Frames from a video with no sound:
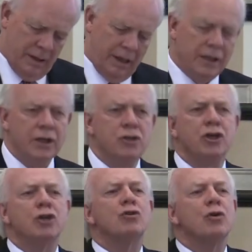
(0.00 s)
And then
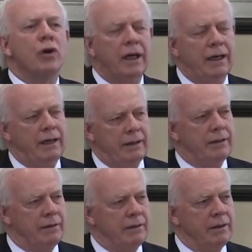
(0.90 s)
she took it
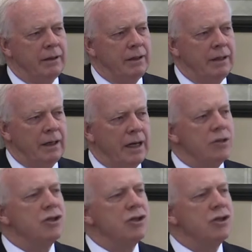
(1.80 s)
and